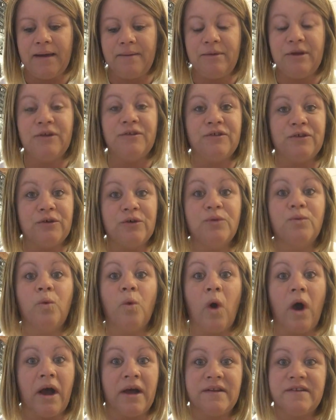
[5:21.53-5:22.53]
You do
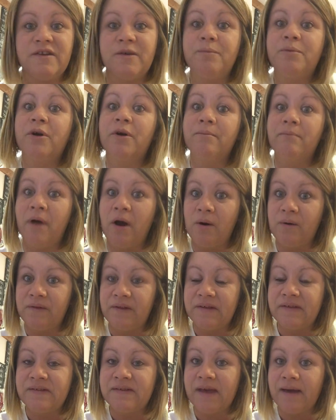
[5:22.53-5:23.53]
want to promote
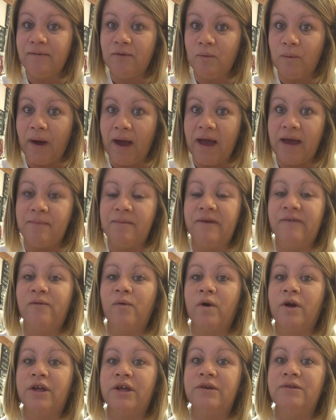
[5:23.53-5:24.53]
this giveaway
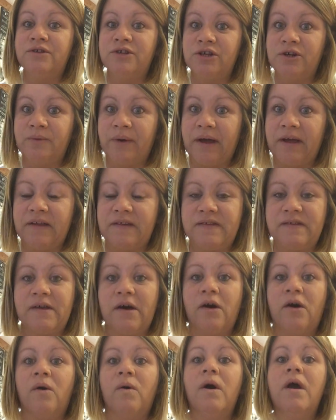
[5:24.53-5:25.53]
before you do it.
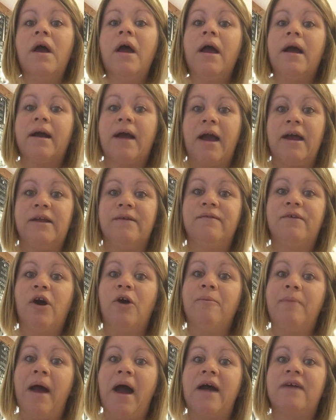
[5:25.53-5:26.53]
So kind of
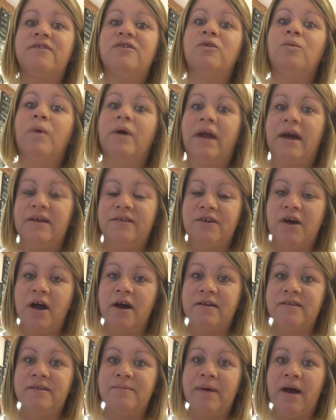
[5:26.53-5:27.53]
go back to what I
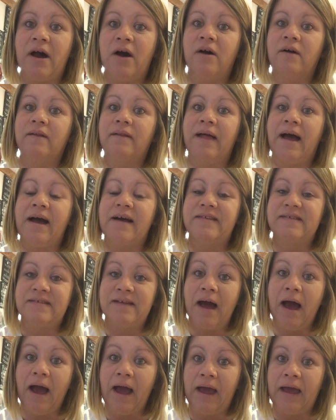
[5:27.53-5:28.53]
talked about last
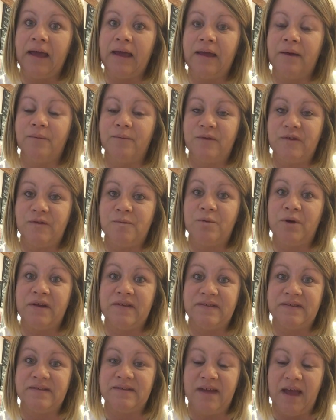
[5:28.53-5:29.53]
night's
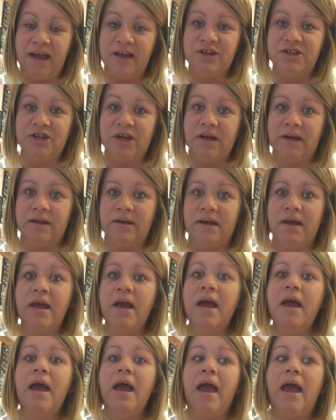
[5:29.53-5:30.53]
presentation
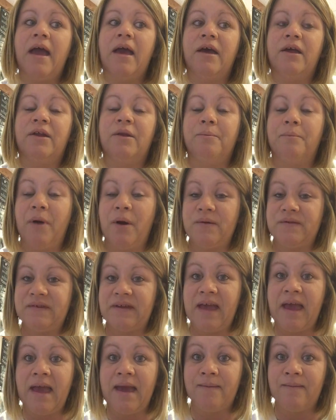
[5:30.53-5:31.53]
and post a
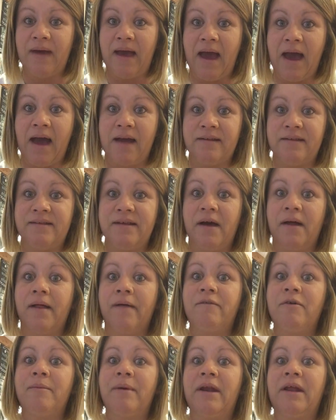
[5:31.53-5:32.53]
Canva ad to tell
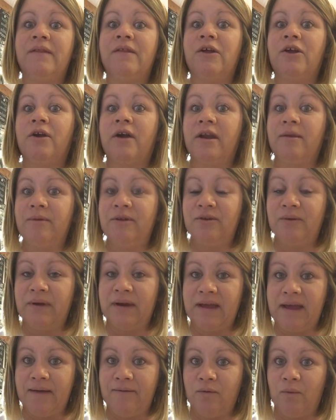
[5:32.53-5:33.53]
everybody that you're going to be doing
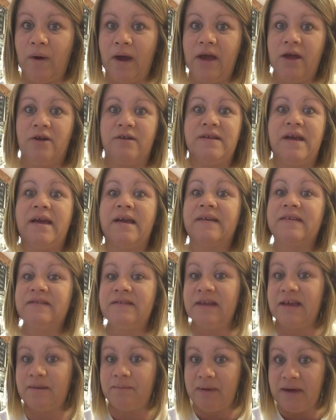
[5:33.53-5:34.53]
a giveaway, or take a
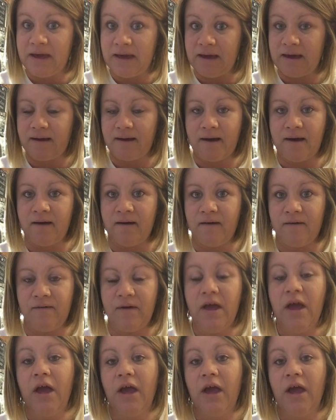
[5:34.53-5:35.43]
sneak peek of,